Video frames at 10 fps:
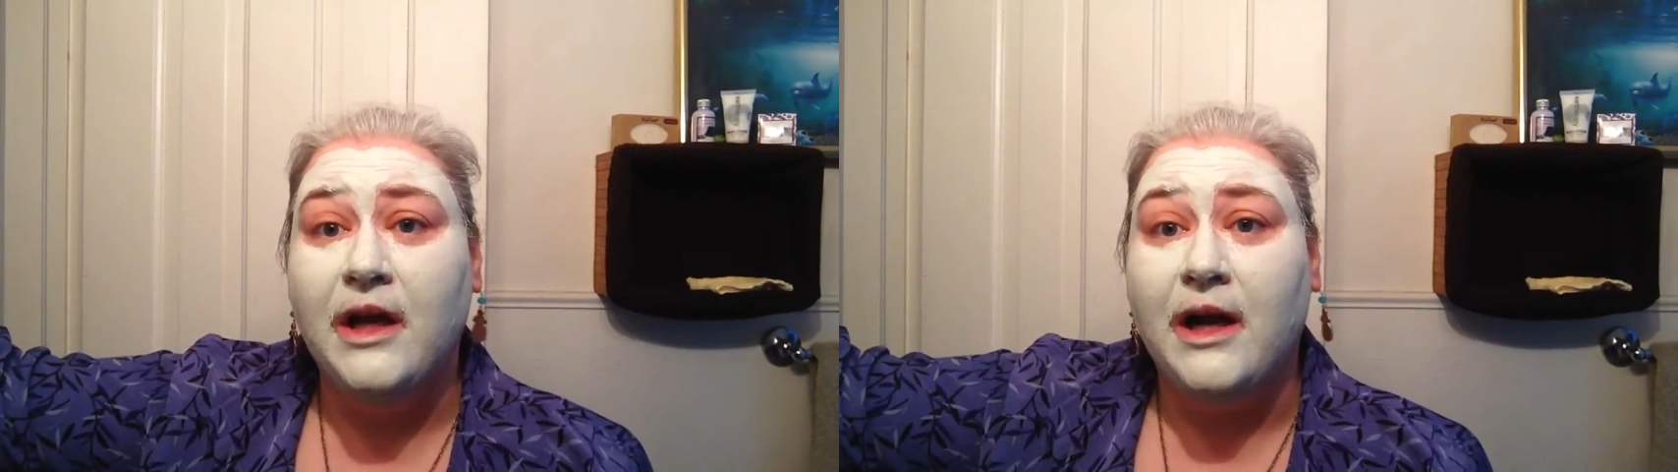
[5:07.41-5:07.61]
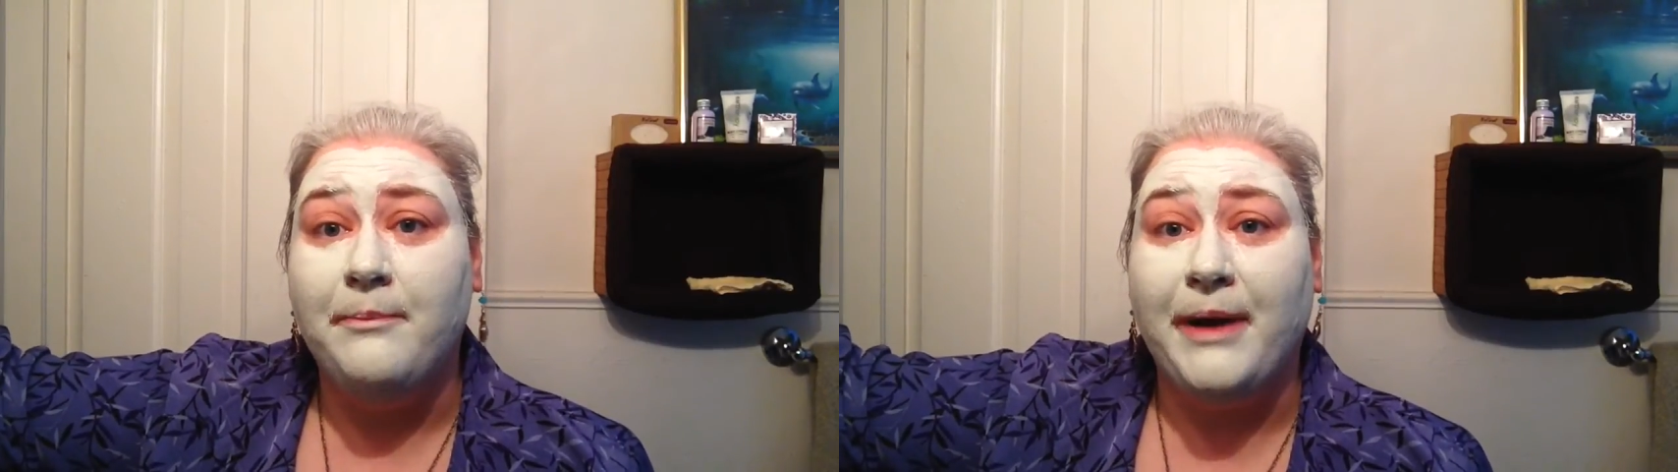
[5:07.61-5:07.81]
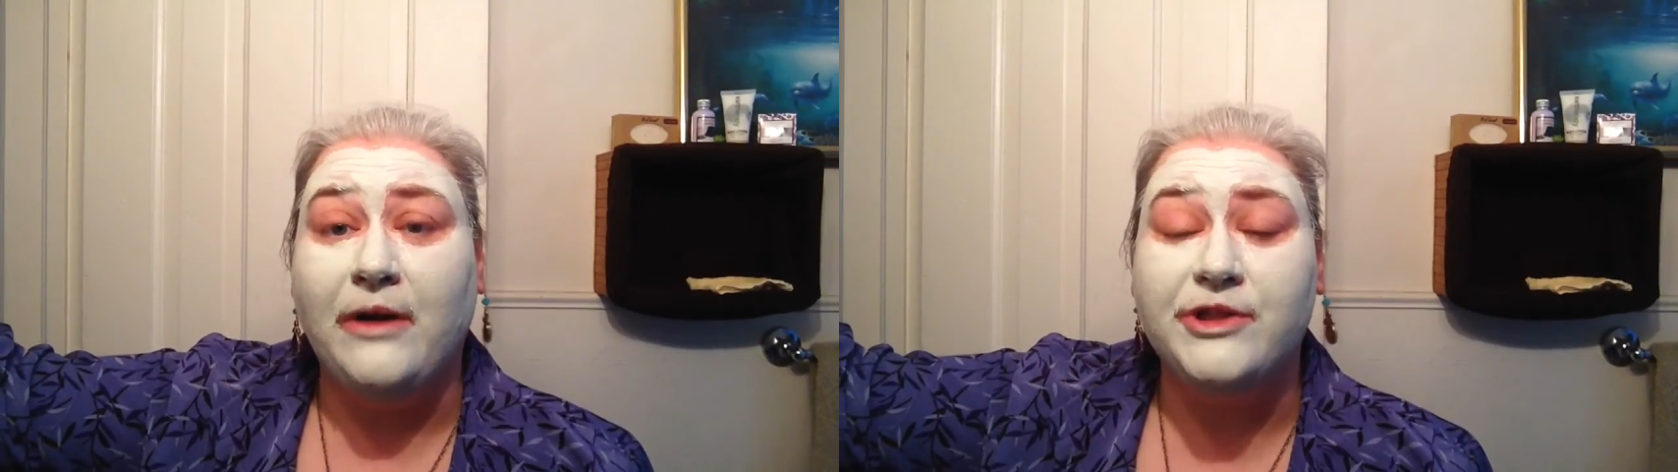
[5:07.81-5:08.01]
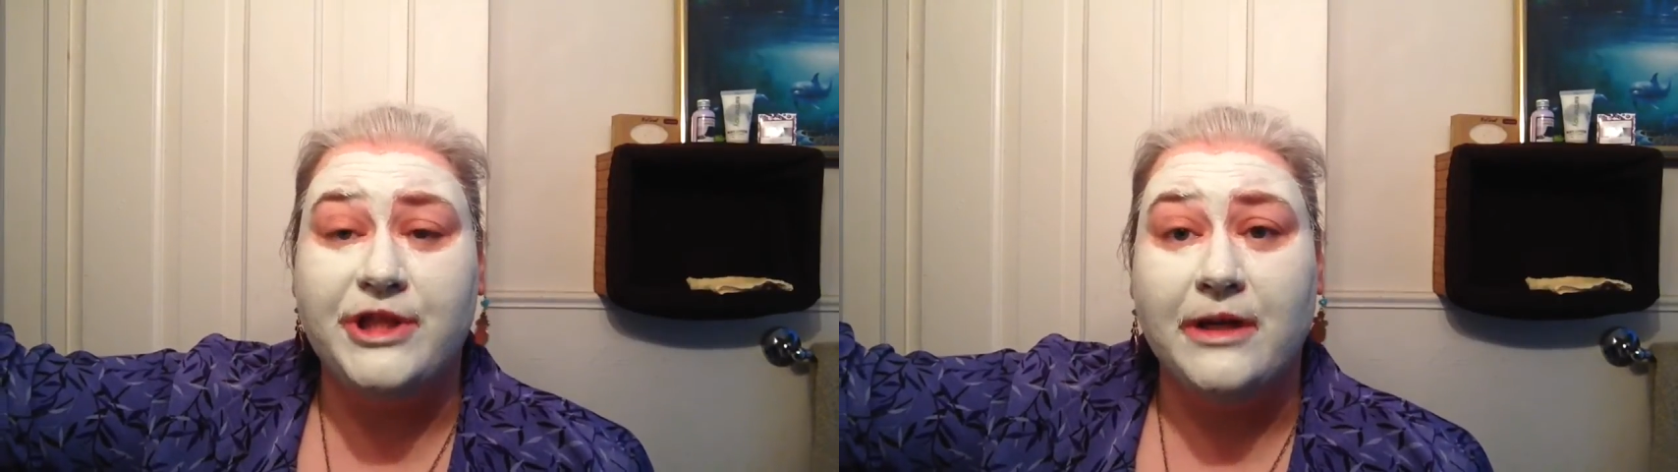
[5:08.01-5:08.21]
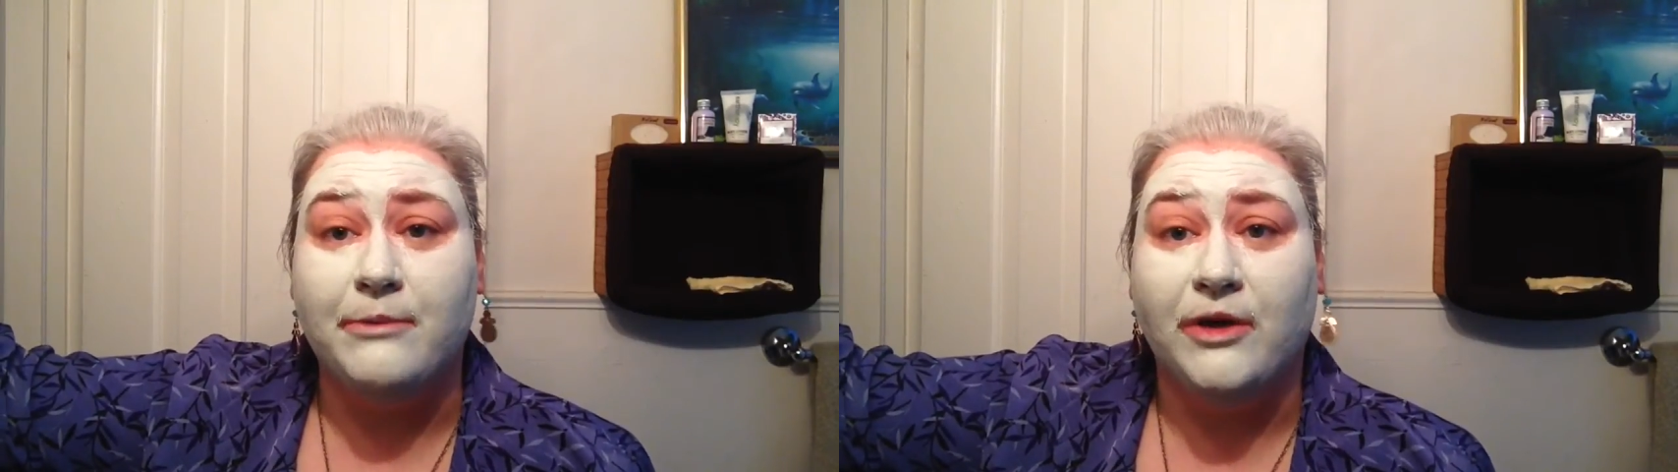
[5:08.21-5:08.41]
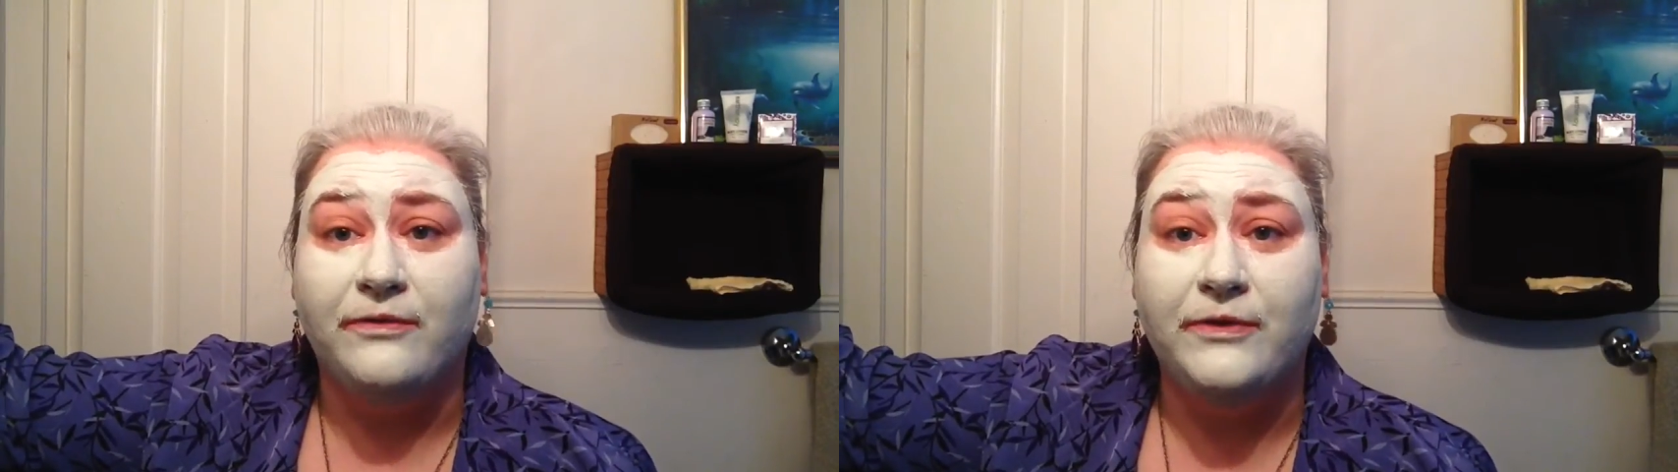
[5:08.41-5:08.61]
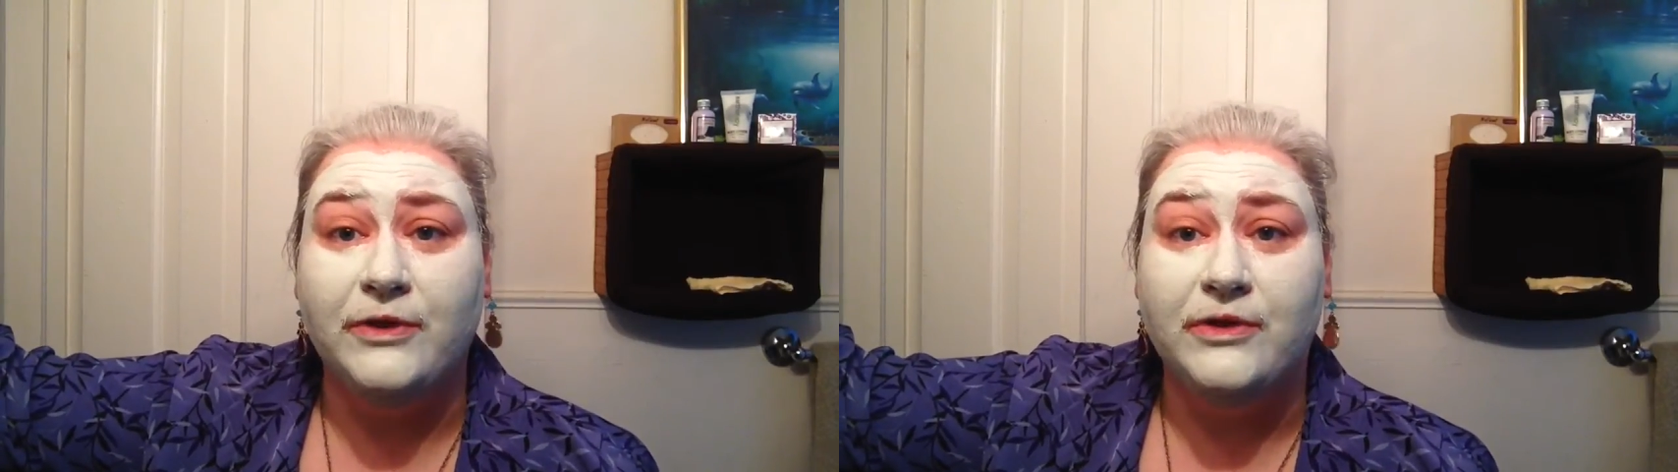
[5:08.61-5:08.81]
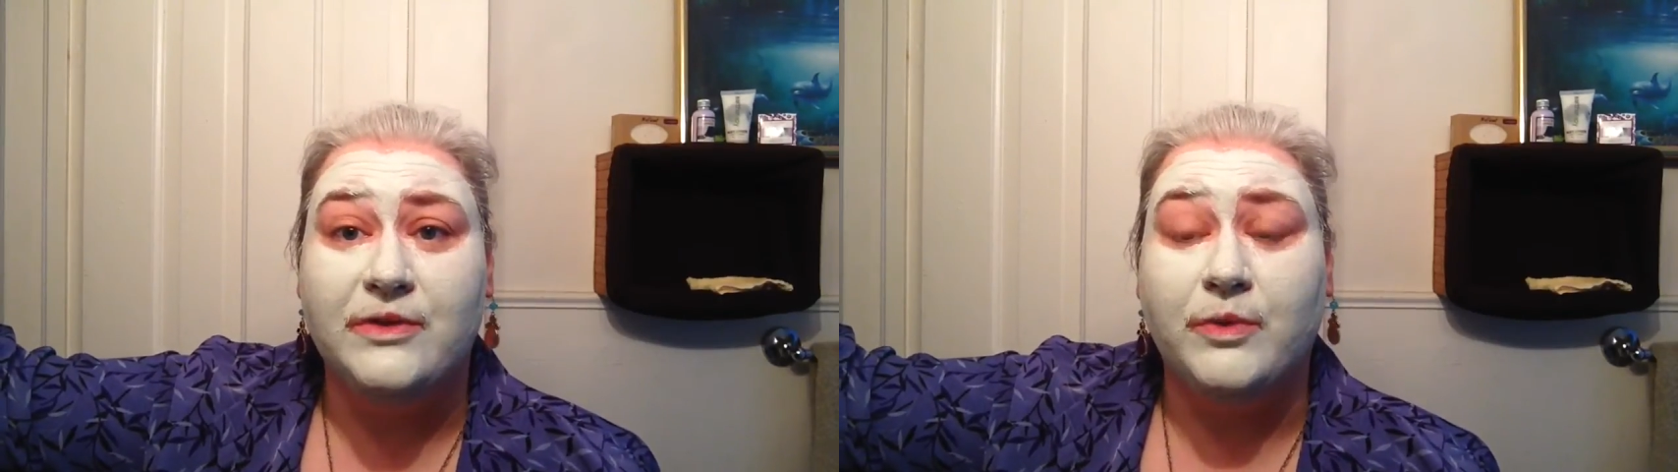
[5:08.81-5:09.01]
about GMO foods,